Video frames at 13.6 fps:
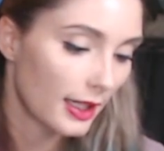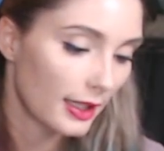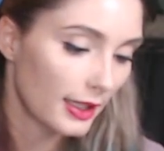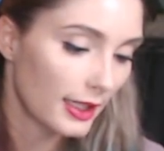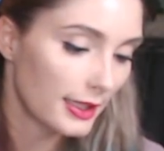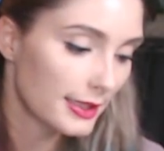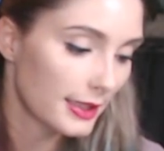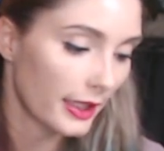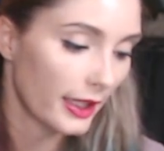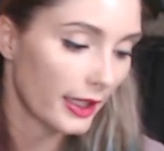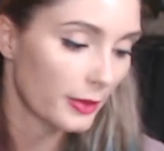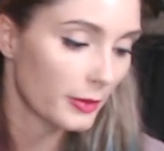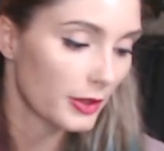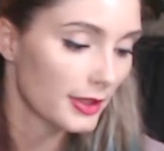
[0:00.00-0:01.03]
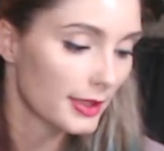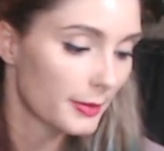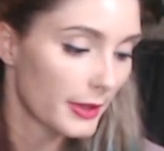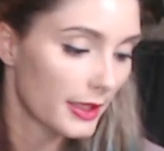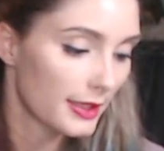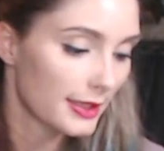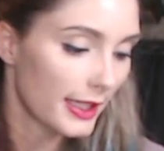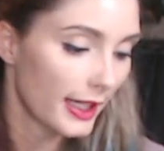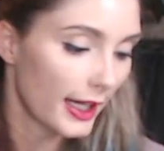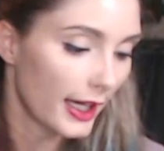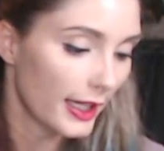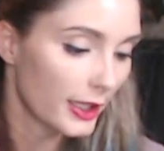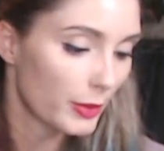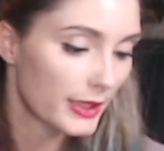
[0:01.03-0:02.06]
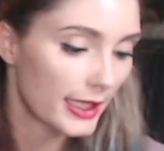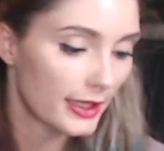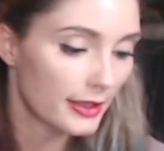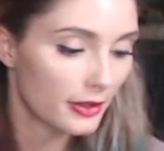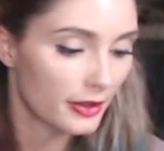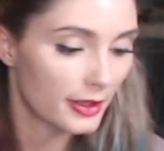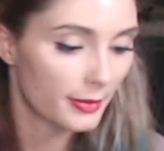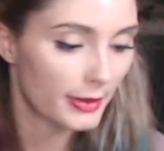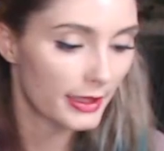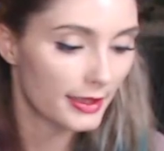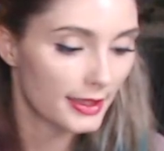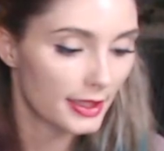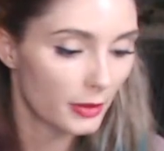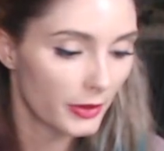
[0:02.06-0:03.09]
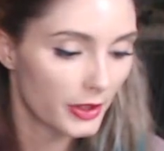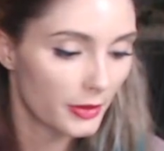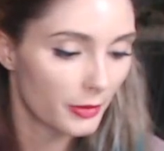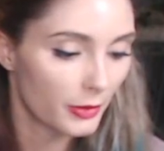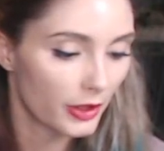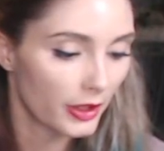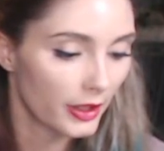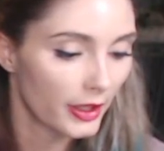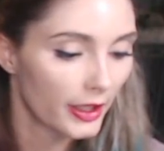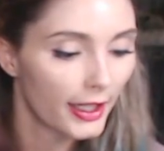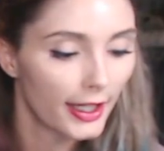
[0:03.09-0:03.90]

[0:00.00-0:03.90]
Less than animals, because they had the potential to be so much more